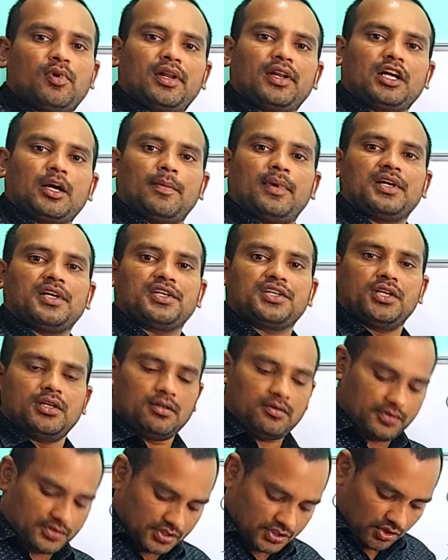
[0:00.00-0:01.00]
line
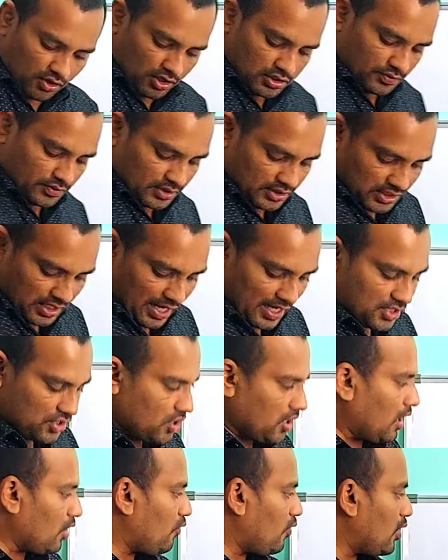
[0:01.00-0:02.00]
commentation, which starts with slash
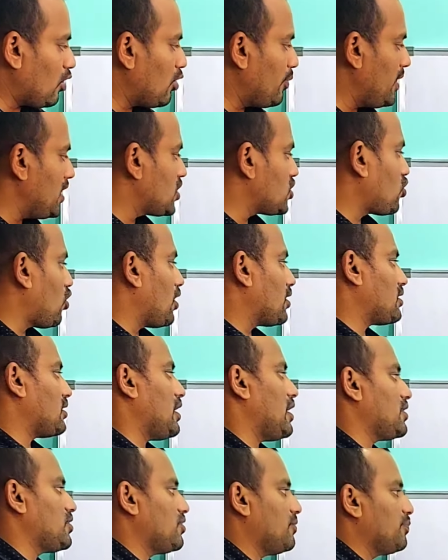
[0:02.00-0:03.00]
star and followed by star
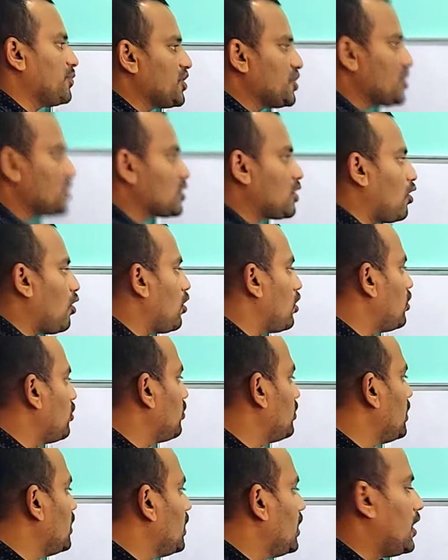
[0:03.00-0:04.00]
slash. This is
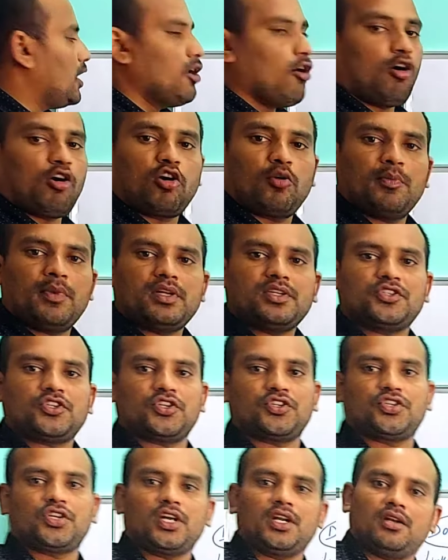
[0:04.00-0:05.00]
called document
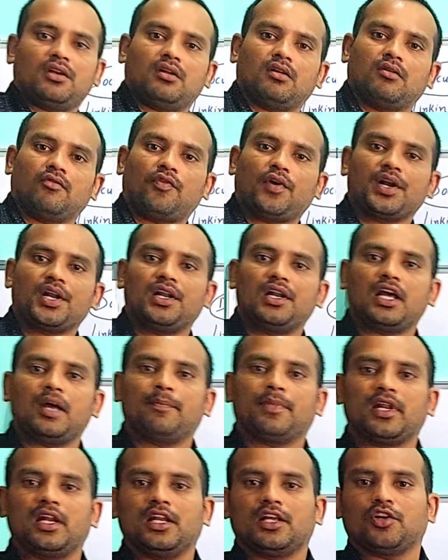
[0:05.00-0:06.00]
section. Finally, I
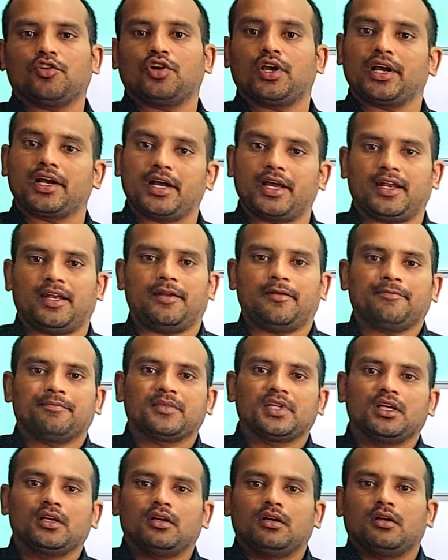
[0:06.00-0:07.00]
am telling you again,
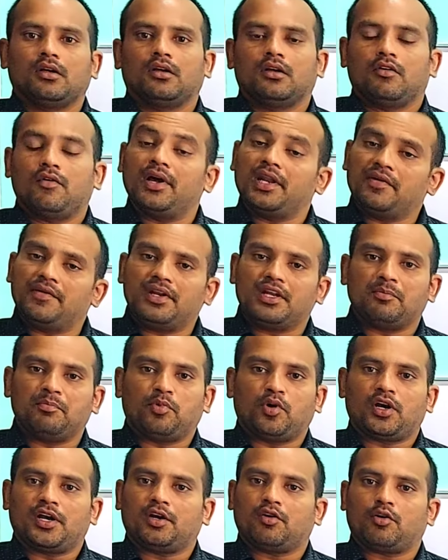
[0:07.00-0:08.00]
very
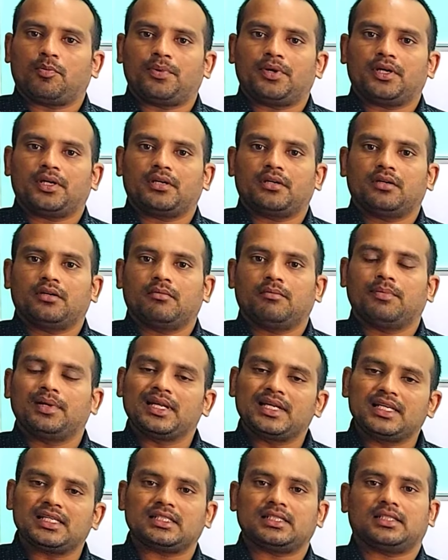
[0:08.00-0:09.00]
important topic.
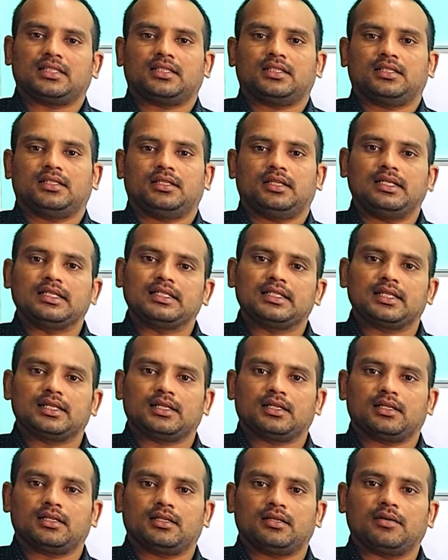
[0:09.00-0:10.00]
Please
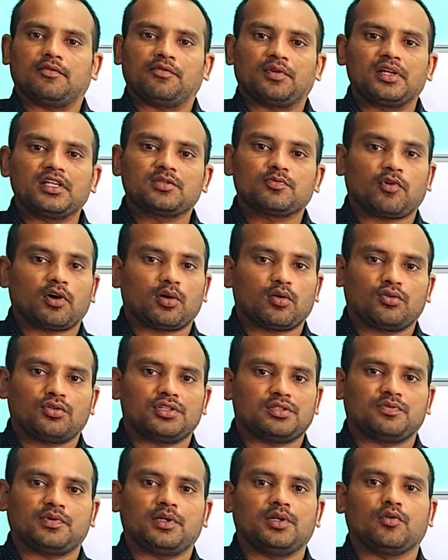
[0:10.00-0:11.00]
listen, please follow
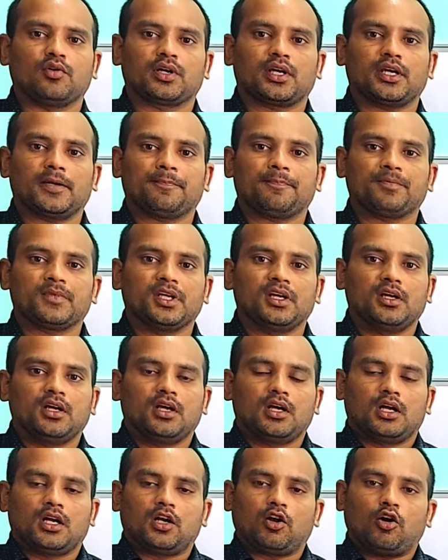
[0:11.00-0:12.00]
this video, okay?
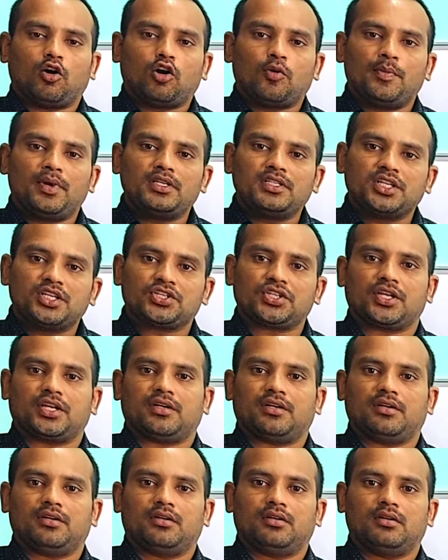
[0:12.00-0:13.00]
Document
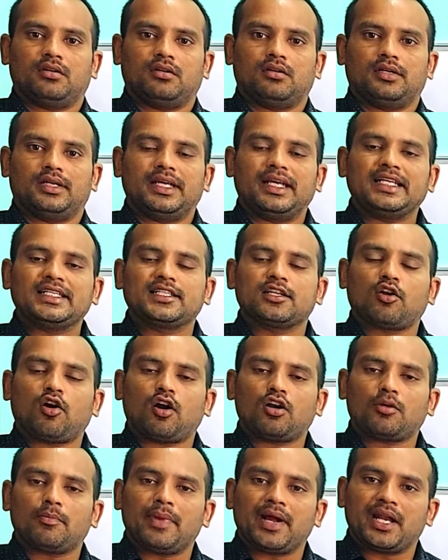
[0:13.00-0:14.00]
section is
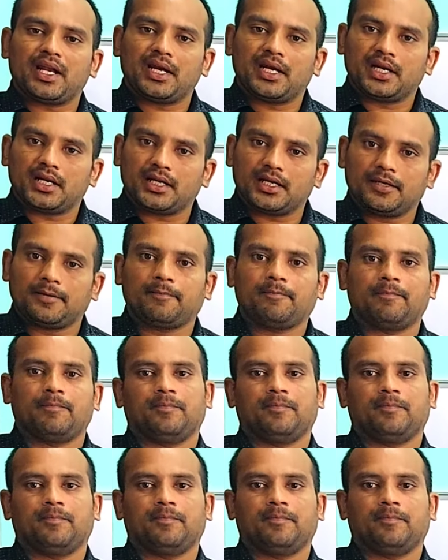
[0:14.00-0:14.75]
not mandatory,